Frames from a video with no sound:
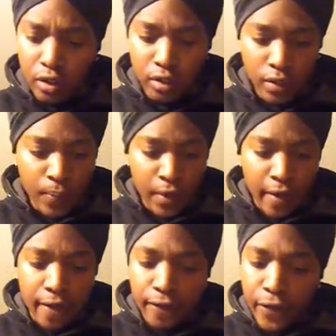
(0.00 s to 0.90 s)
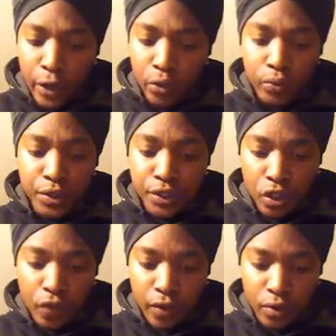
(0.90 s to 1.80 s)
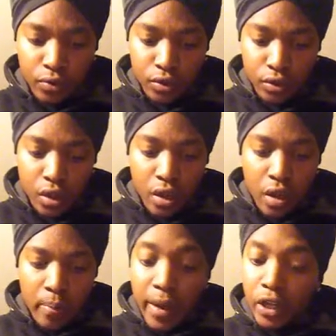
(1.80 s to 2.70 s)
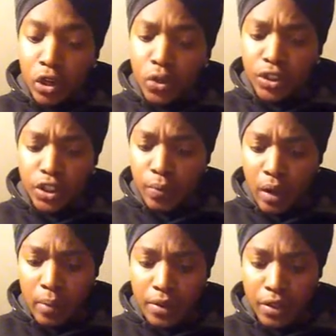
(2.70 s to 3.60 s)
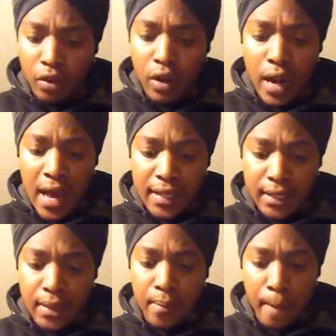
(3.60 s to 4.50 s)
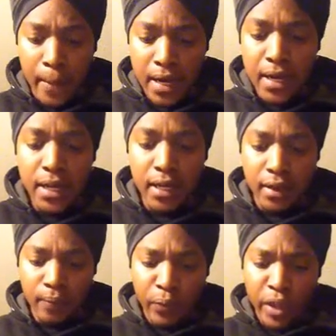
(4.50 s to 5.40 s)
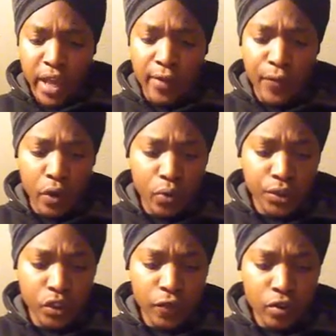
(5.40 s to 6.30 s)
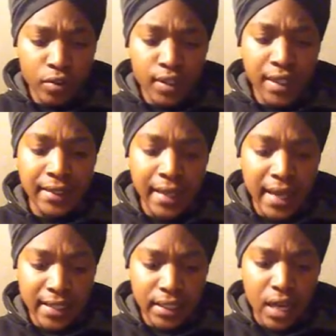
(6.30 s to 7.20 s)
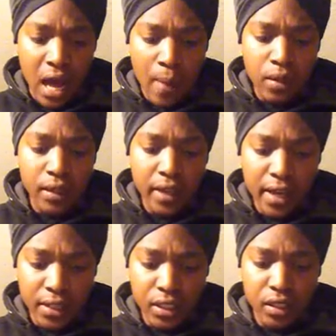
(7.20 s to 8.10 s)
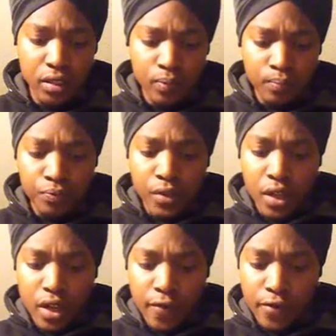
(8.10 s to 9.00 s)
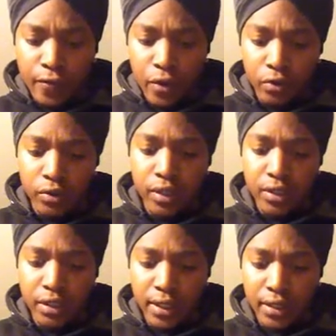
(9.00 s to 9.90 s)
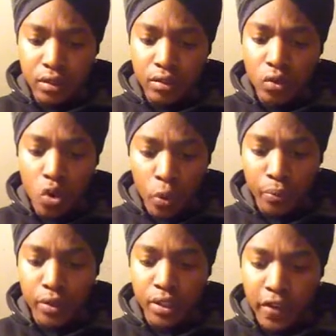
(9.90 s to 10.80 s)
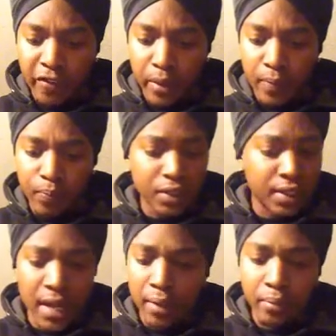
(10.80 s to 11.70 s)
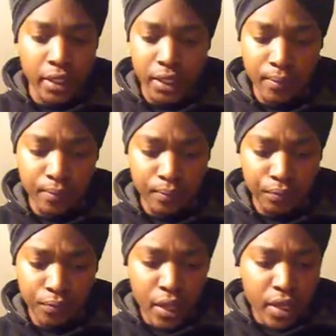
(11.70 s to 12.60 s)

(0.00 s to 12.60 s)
It's law. Federal Reserve notes make no such promise and are not money. A Federal Reserve note is a debt obligation of the federal United States corporate government, not money.